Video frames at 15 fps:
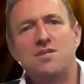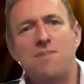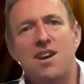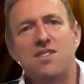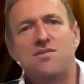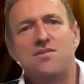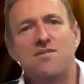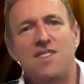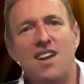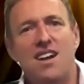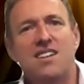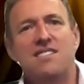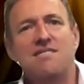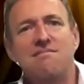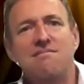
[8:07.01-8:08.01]
master of
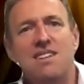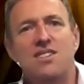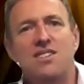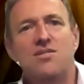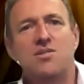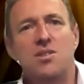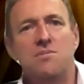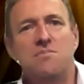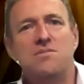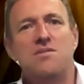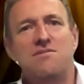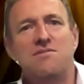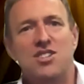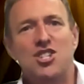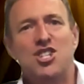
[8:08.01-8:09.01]
none in terms
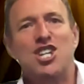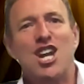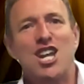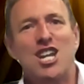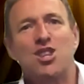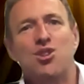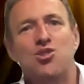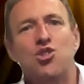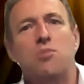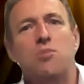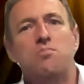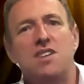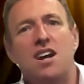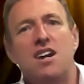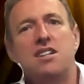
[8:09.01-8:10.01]
of just getting the
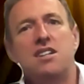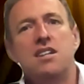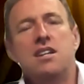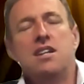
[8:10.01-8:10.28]
job done.